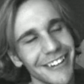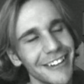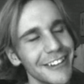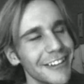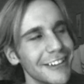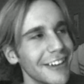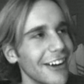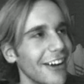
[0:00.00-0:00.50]

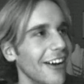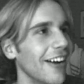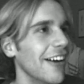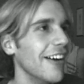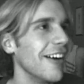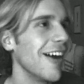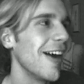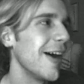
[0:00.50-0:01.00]
and uh,
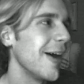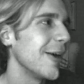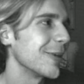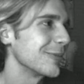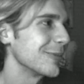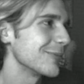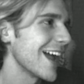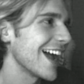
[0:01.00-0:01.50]

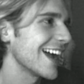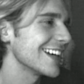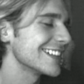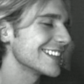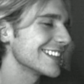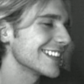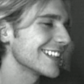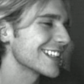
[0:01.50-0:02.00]
um,
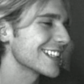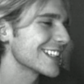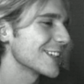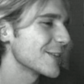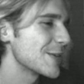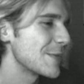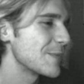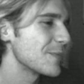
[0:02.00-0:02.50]
acting
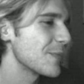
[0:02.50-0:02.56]
and